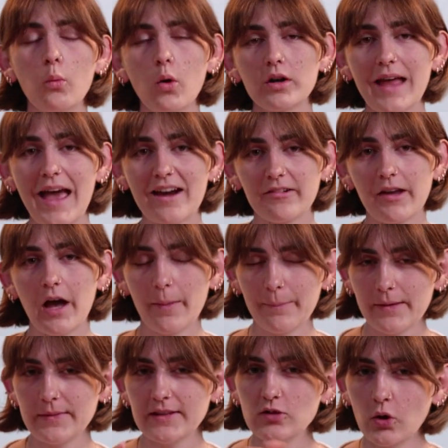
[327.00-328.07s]
One area I'm
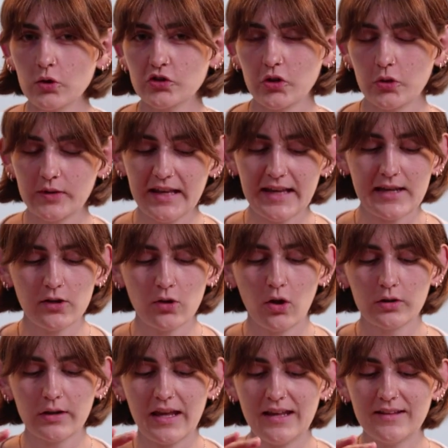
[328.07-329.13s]
maybe not so keen
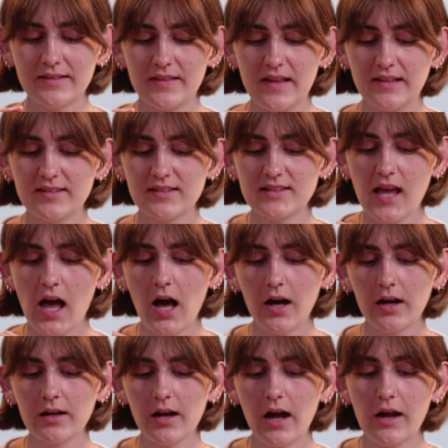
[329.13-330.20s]
on is this tongue.